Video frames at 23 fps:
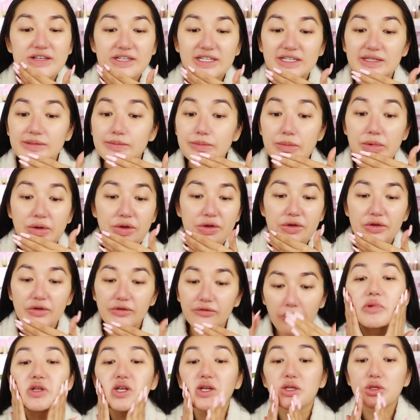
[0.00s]
smooth.
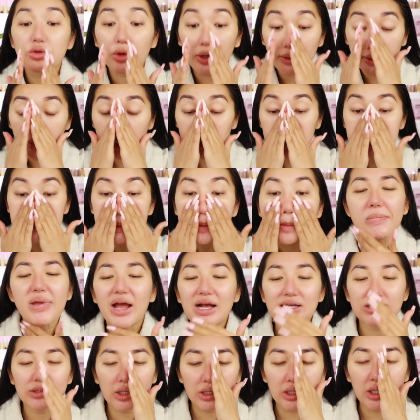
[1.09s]
It's actually quite nice. It
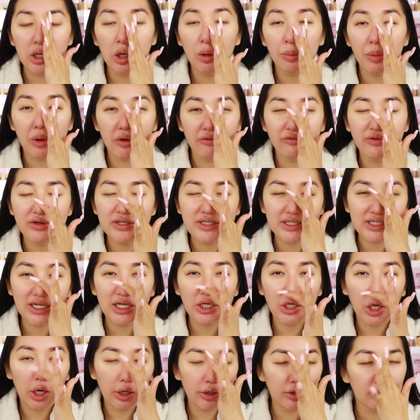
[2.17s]
has got a little bit of a
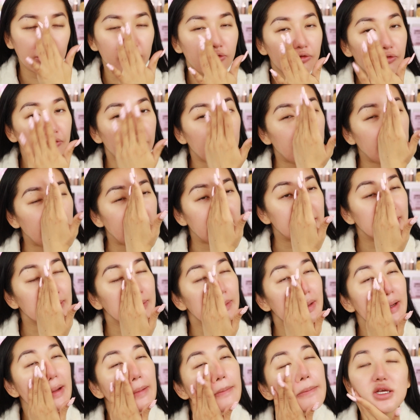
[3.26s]
silicone feeling
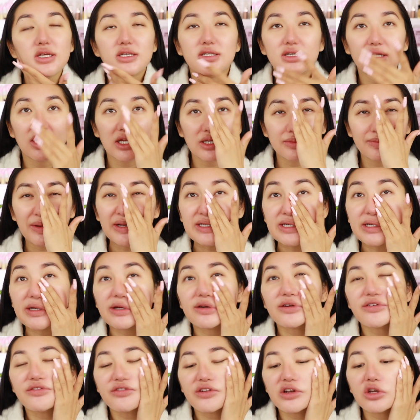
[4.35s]
to it. So that's basically
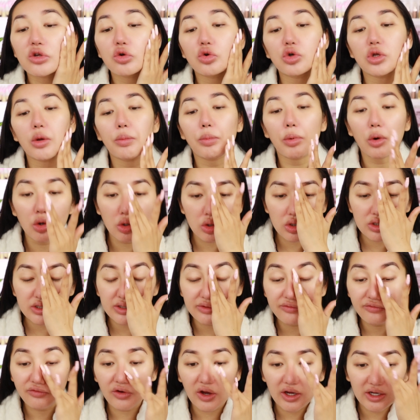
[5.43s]
going to fill in all your pores
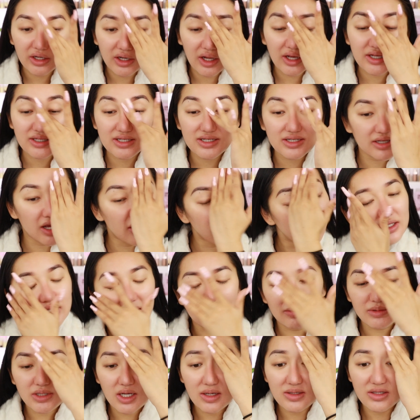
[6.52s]
and fine lines and stuff.
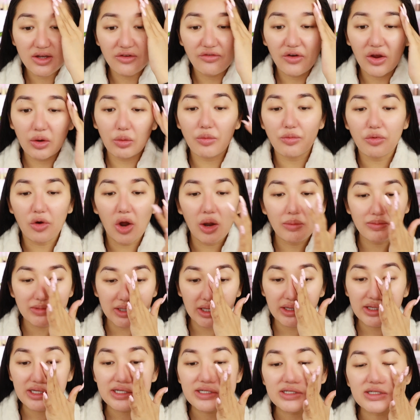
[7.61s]
Sometimes I find with primers
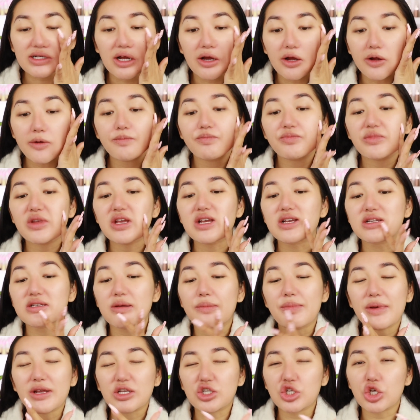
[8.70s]
like this though, it's a
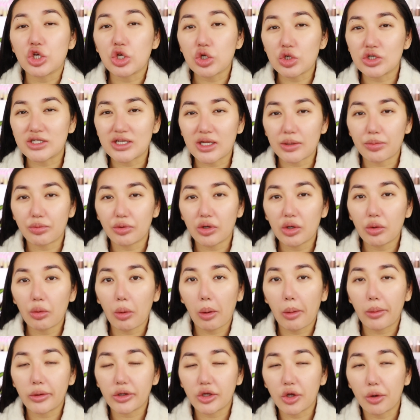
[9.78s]
bit too slippery
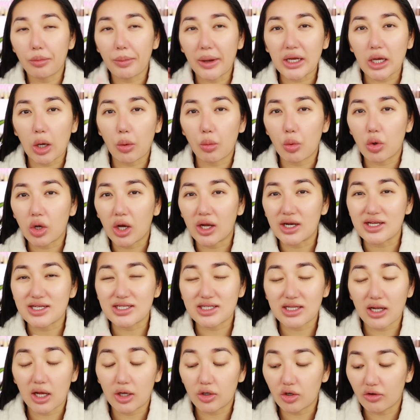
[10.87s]
where your makeup will kind of
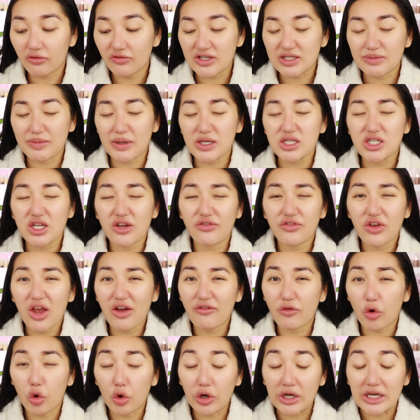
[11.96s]
slide off, especially if you
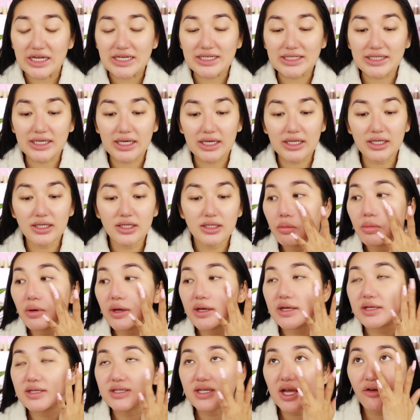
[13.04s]
have oily skin. But
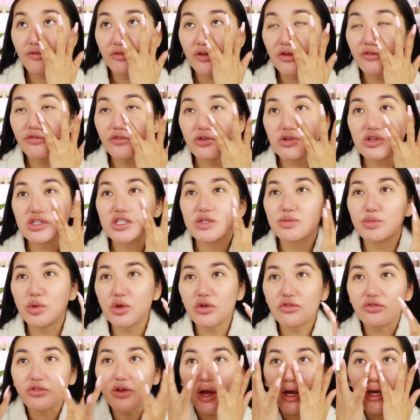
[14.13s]
it definitely feels
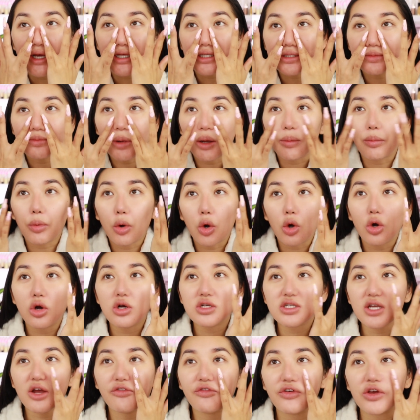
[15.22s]
smooth, guys. My
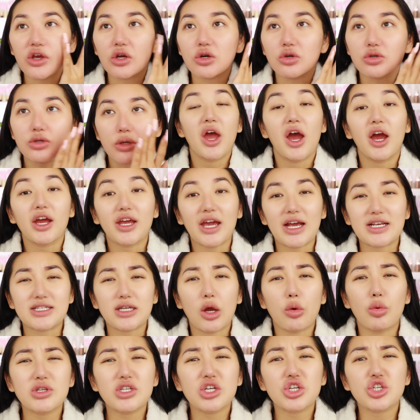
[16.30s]
pores are filled. Okay, so
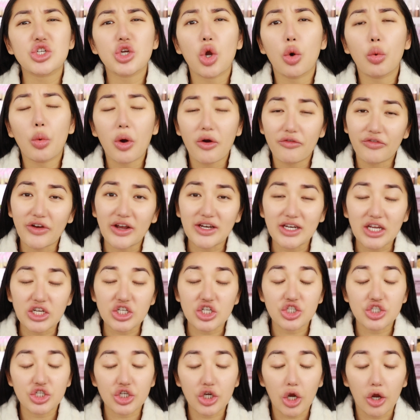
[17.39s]
I wasn't sure what
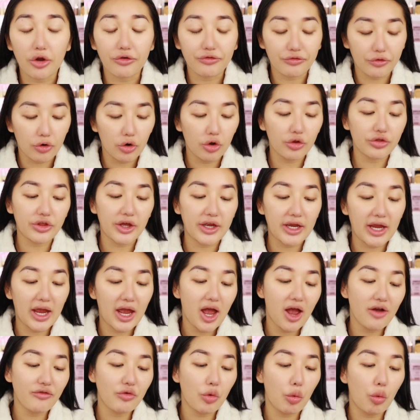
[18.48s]
foundation to go for. They
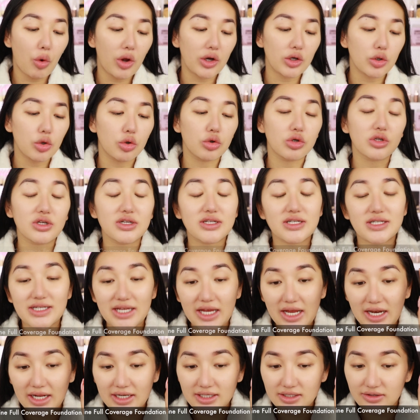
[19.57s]
have one called
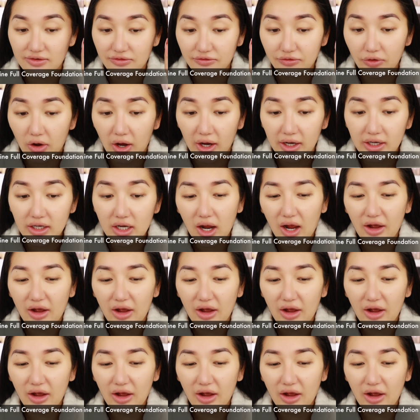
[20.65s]
Conceal and Define.